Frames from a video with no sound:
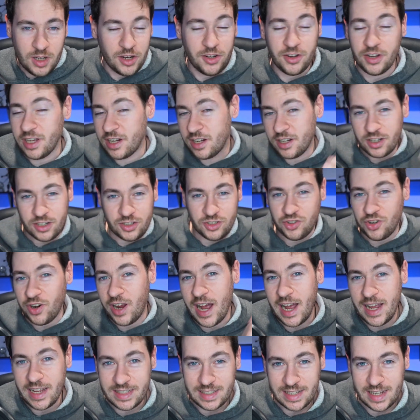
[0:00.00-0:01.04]
Are you going to
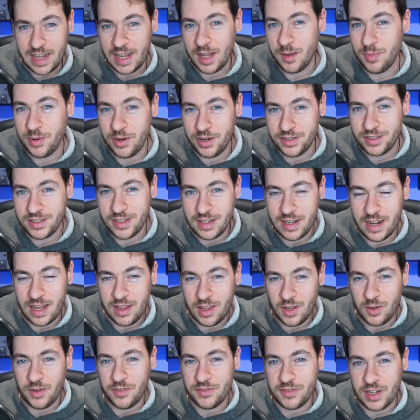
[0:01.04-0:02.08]
try second person now
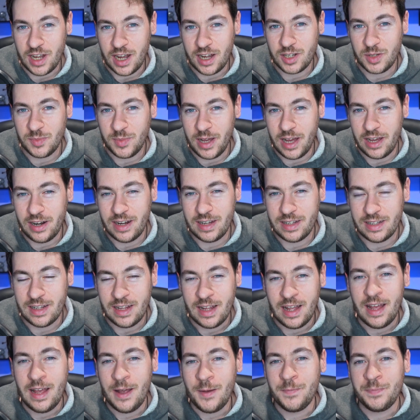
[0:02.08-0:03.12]
that we've talked about
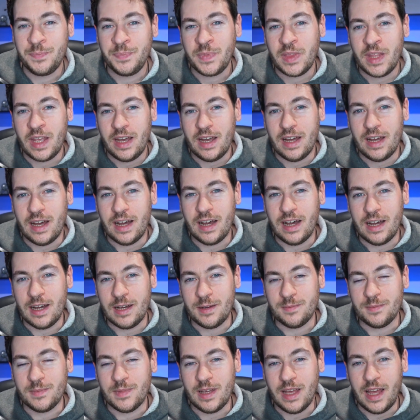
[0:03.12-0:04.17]
it?
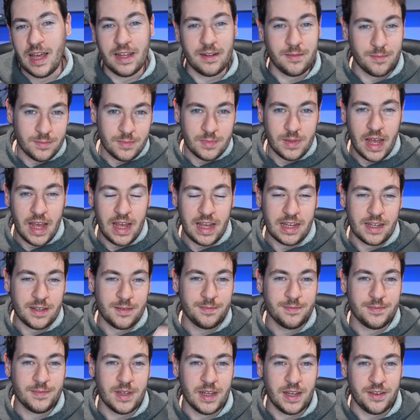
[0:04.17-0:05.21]
Um, and
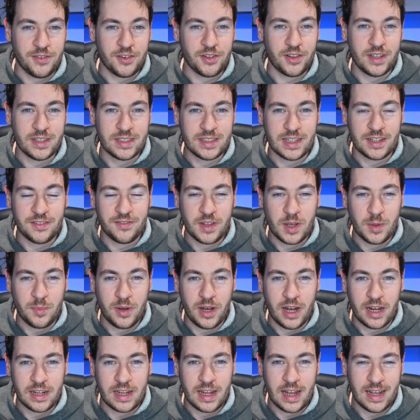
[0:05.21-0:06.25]
hey, if you're listening via
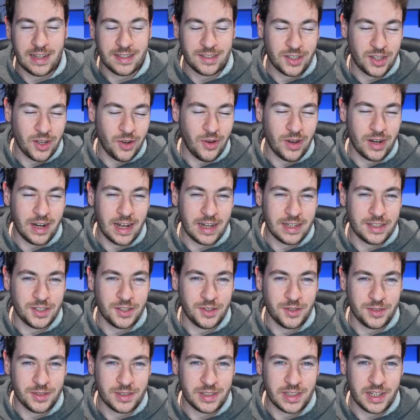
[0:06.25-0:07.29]
podcast, go on
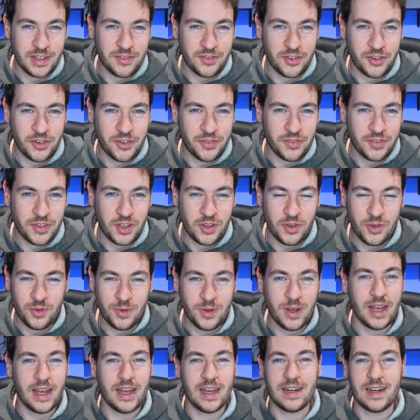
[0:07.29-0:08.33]
iTunes, leave a
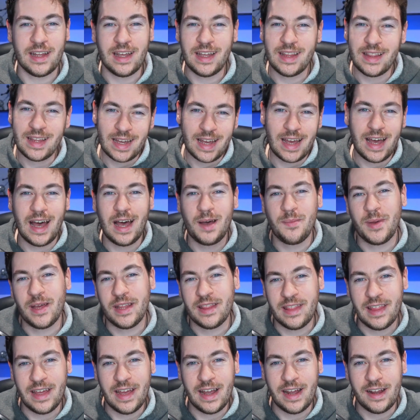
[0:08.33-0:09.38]
review, and in the
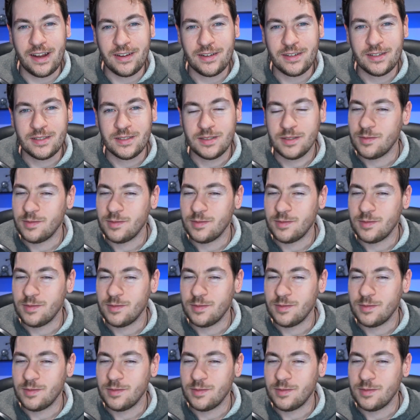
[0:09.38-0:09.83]
comment there,